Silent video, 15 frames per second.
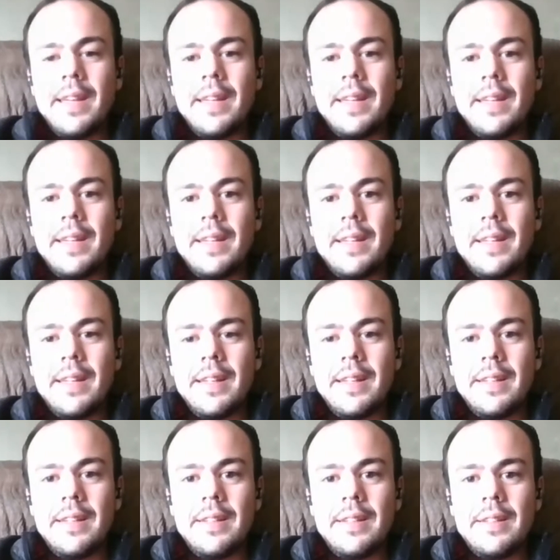a
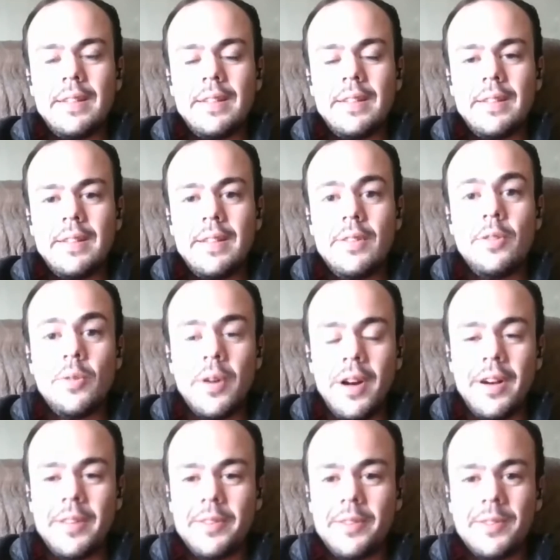Hindu
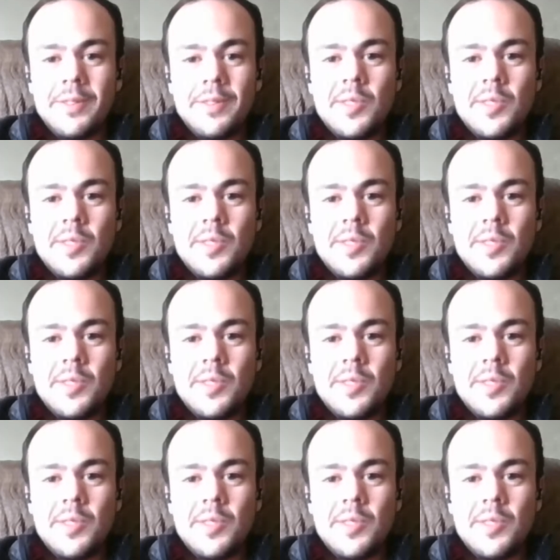author.